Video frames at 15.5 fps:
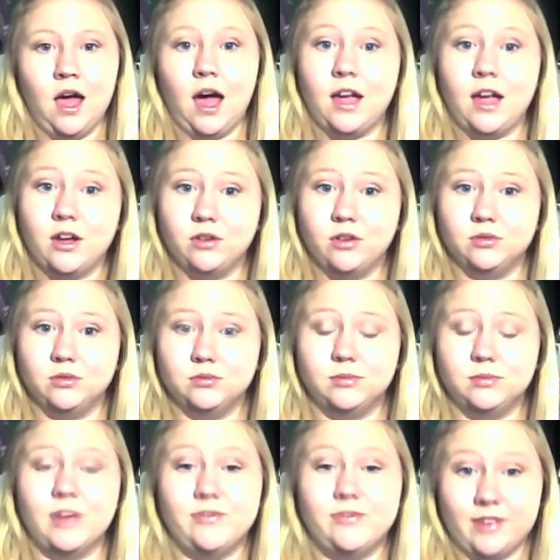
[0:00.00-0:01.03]
I um,
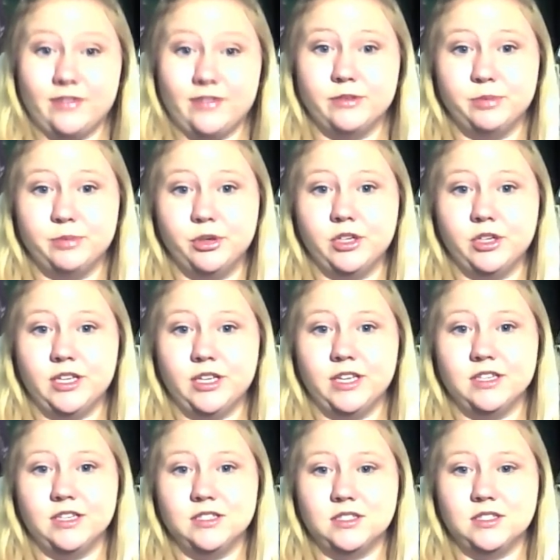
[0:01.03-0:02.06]
my favorite book
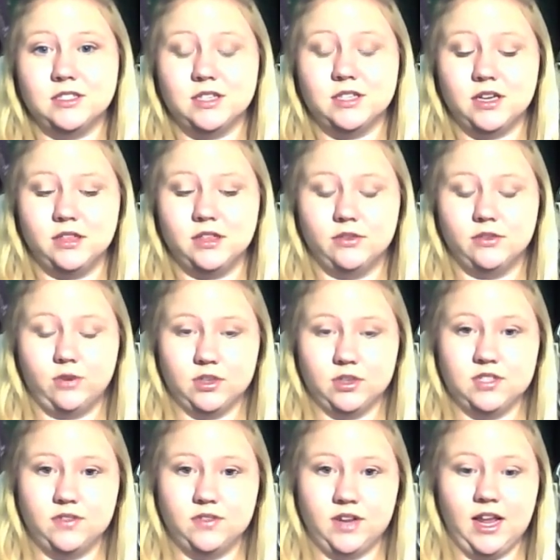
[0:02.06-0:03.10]
is In the
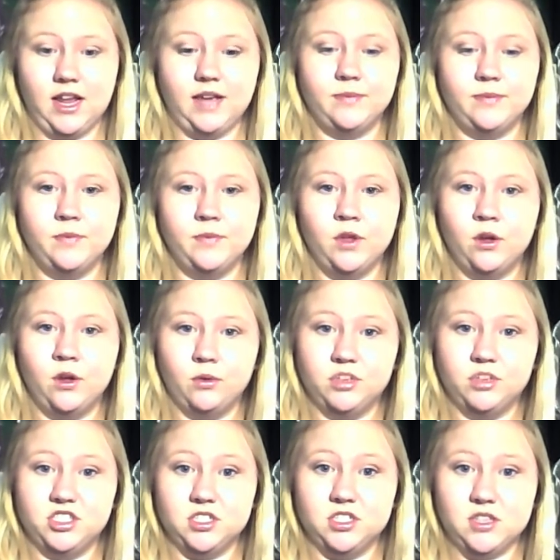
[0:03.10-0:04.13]
Forest of the Night,
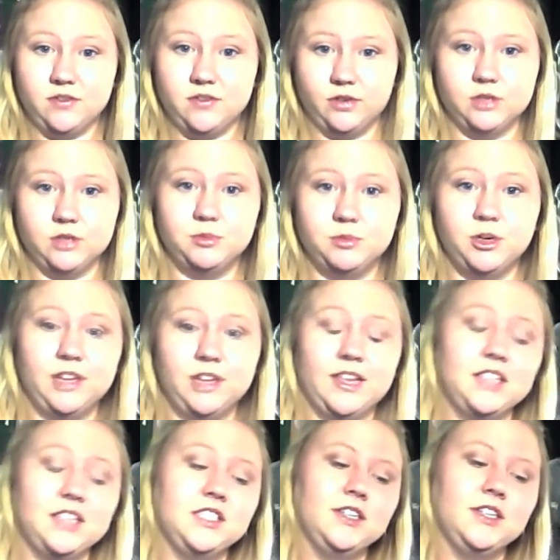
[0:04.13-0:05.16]
which is the first book in
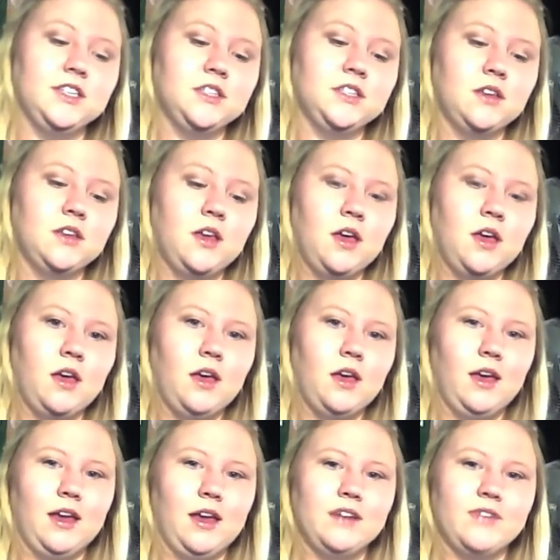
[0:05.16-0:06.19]
that series.
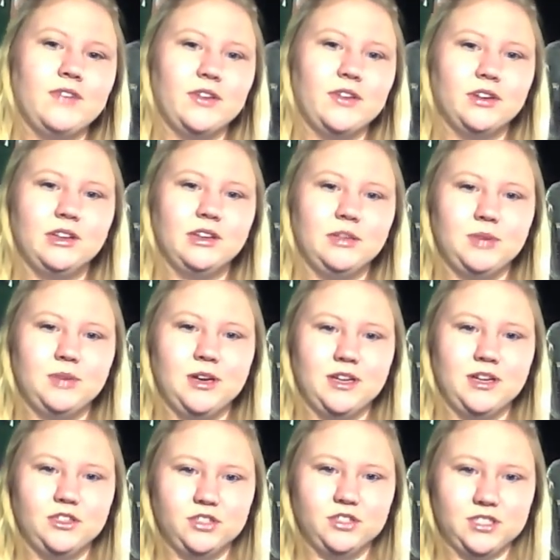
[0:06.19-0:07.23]
And I've never really been
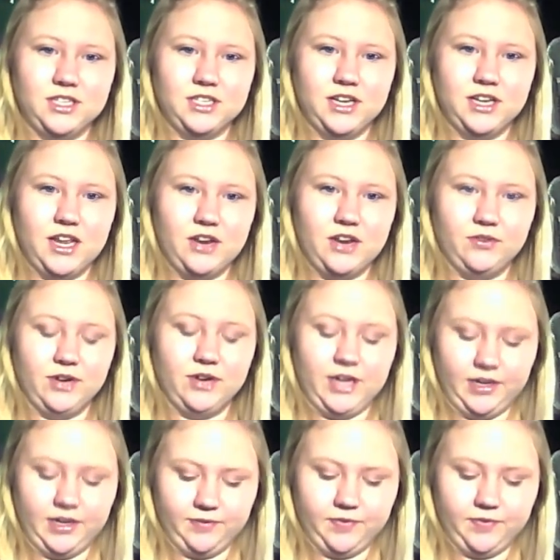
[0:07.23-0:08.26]
interested in
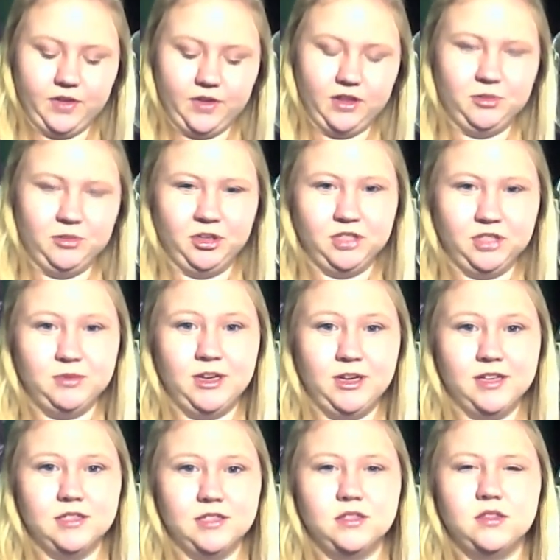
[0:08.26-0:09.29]
reading the other books
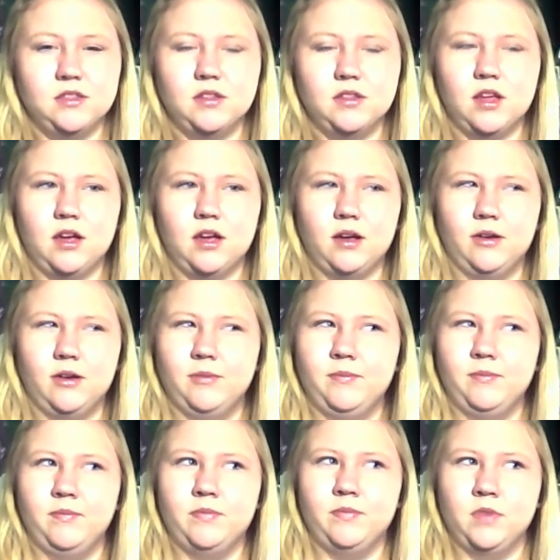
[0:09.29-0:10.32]
because um,